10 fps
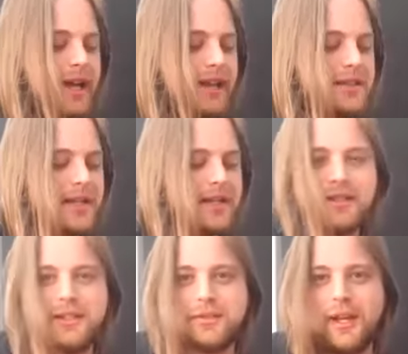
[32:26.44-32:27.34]
like the
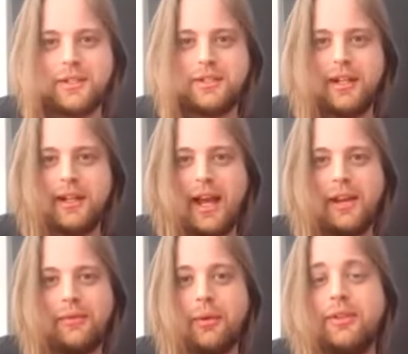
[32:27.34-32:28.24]
6 in this register,
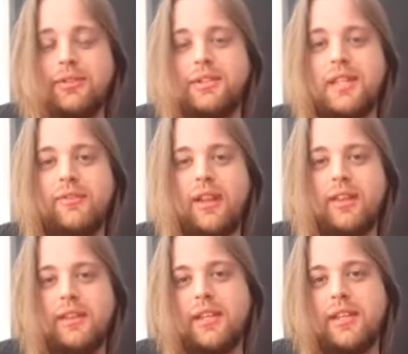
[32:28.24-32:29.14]
and if I'm going to use the 7, I
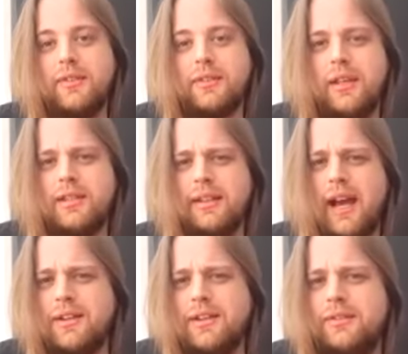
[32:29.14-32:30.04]
think the 7 is a
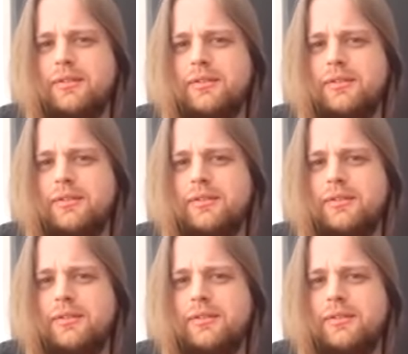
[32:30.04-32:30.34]
louder note.